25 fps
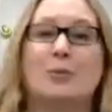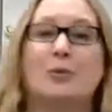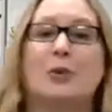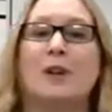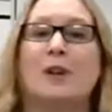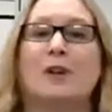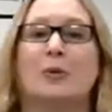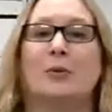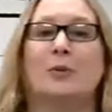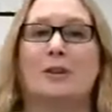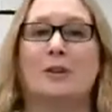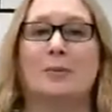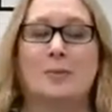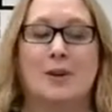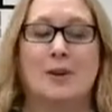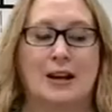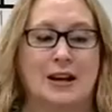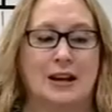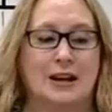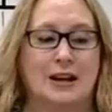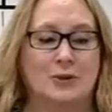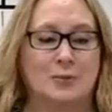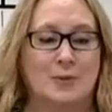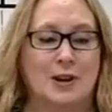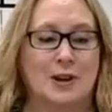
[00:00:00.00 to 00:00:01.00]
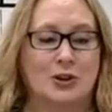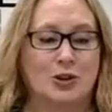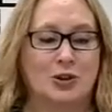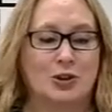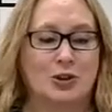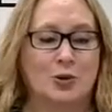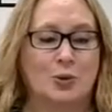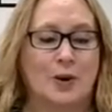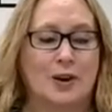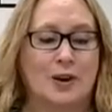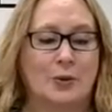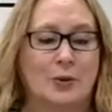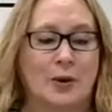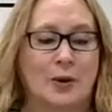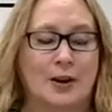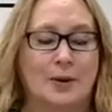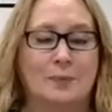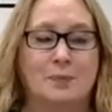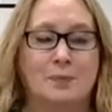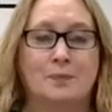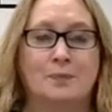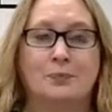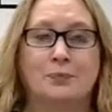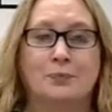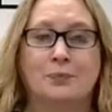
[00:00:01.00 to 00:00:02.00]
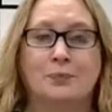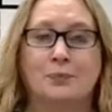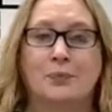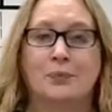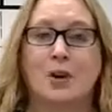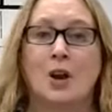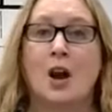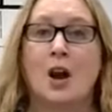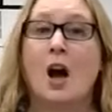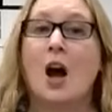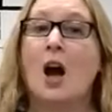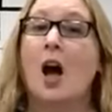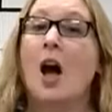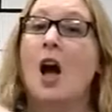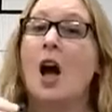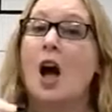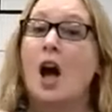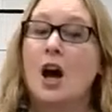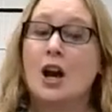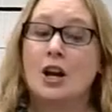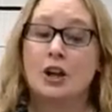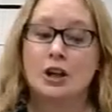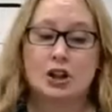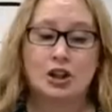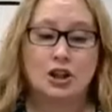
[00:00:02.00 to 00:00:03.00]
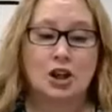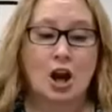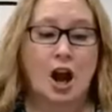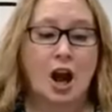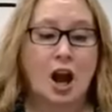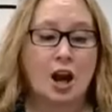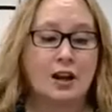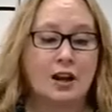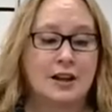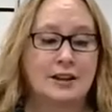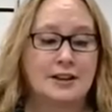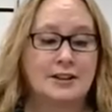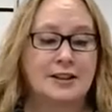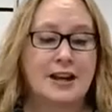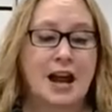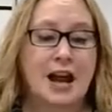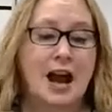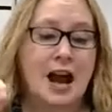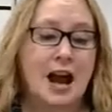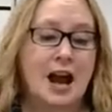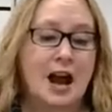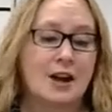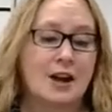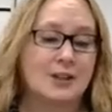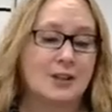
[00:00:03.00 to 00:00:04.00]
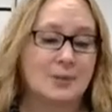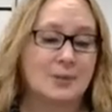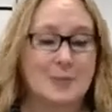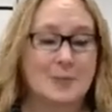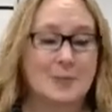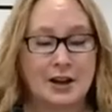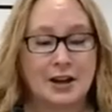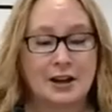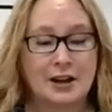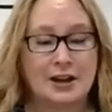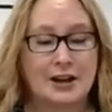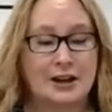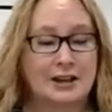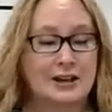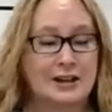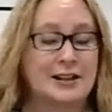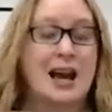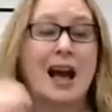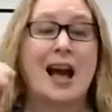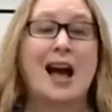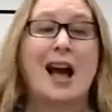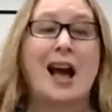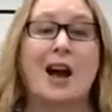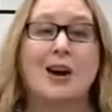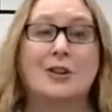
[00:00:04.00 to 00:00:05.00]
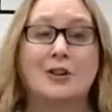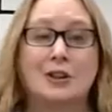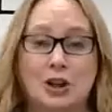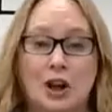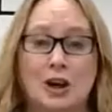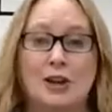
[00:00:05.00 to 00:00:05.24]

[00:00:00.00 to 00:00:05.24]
Breathe with me. Measure 21. Charlottetown's burning down.